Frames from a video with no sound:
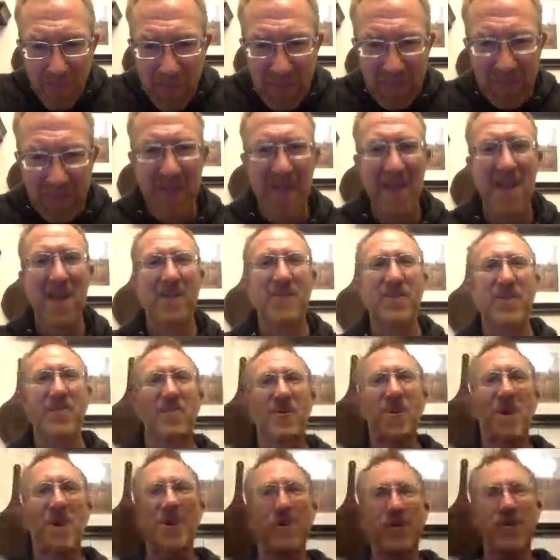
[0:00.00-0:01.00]
PDX
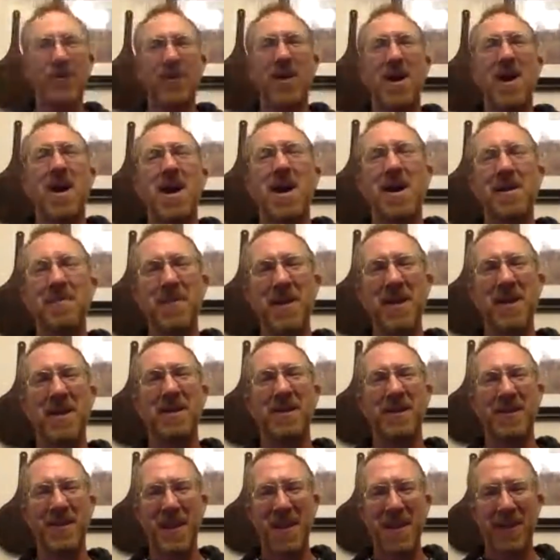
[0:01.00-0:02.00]
Trailer Guy,
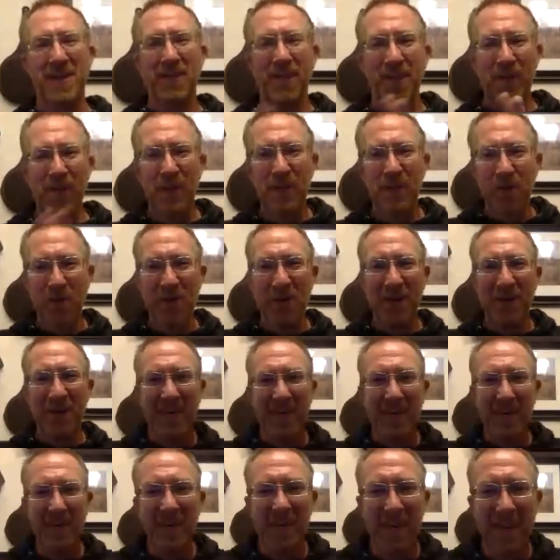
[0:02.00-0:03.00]
man, thanks for joining
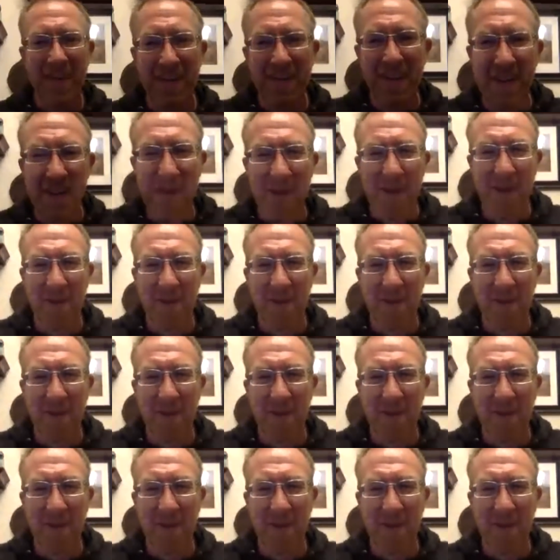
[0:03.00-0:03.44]
in.